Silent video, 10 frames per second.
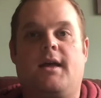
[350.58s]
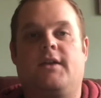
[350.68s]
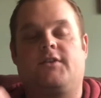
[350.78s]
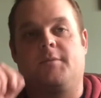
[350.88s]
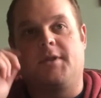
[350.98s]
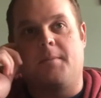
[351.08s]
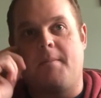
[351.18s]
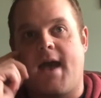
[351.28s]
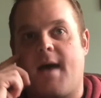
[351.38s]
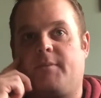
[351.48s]
some of the
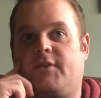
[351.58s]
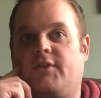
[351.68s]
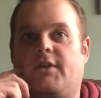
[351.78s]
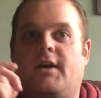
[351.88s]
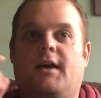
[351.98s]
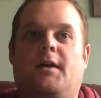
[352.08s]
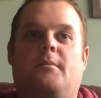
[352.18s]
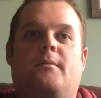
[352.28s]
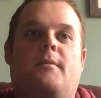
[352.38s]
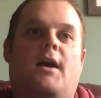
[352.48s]
maps
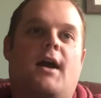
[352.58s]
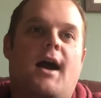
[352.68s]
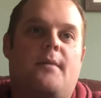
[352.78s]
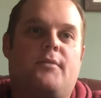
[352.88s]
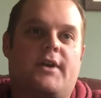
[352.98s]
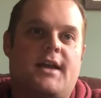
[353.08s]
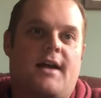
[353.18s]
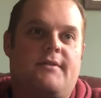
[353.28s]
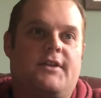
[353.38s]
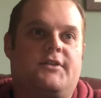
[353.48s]
are pretty
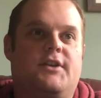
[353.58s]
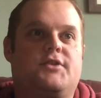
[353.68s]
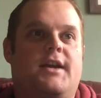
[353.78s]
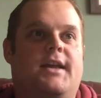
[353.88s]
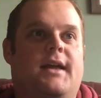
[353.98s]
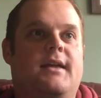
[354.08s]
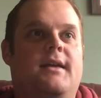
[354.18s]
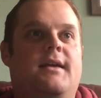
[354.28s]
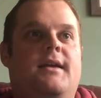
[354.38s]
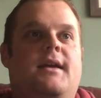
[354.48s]
obviously trying to
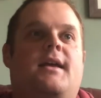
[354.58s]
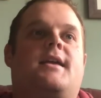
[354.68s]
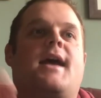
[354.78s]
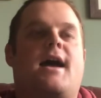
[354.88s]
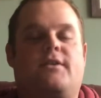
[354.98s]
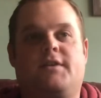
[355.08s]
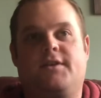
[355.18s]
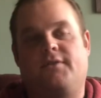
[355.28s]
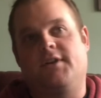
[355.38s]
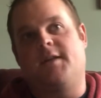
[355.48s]
gather
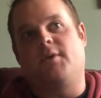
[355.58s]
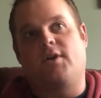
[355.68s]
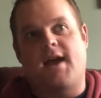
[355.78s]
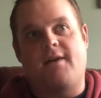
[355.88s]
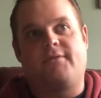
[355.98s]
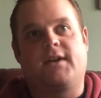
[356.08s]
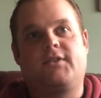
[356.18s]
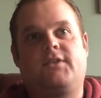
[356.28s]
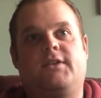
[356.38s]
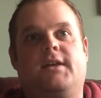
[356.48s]
different
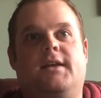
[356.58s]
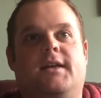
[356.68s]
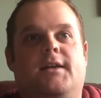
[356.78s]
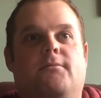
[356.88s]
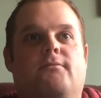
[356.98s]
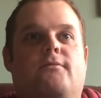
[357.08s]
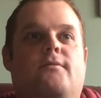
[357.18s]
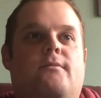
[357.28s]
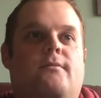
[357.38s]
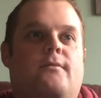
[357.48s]
demographics
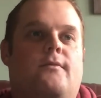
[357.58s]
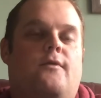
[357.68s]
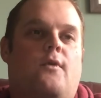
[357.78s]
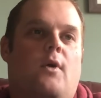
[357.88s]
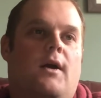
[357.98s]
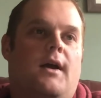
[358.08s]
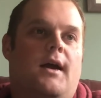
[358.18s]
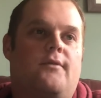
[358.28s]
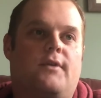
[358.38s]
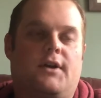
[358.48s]
for
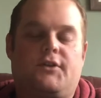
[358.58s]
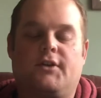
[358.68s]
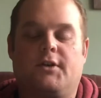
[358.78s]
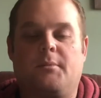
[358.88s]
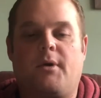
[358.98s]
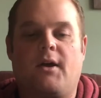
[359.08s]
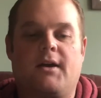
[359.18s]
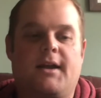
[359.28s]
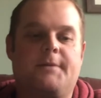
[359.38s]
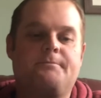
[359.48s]
a certain
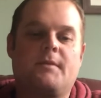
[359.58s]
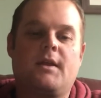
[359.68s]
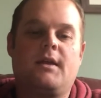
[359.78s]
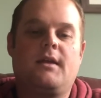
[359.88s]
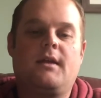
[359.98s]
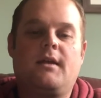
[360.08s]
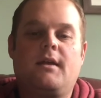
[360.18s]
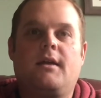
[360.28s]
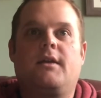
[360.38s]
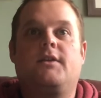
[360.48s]
party.
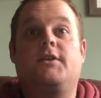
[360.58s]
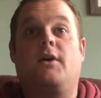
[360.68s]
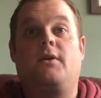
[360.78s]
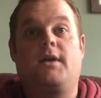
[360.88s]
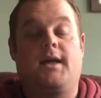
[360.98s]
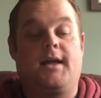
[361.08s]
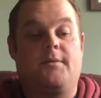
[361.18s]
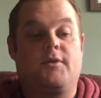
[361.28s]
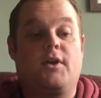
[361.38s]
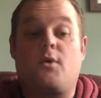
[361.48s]
So
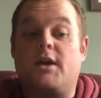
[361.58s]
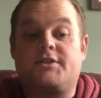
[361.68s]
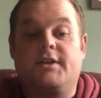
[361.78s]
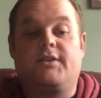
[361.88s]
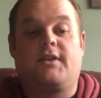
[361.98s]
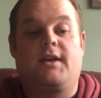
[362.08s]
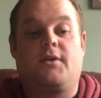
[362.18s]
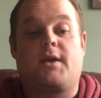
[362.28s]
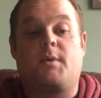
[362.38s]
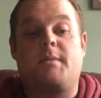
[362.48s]
the real question is, you know,
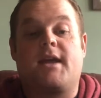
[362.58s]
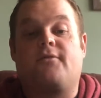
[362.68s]
can we make a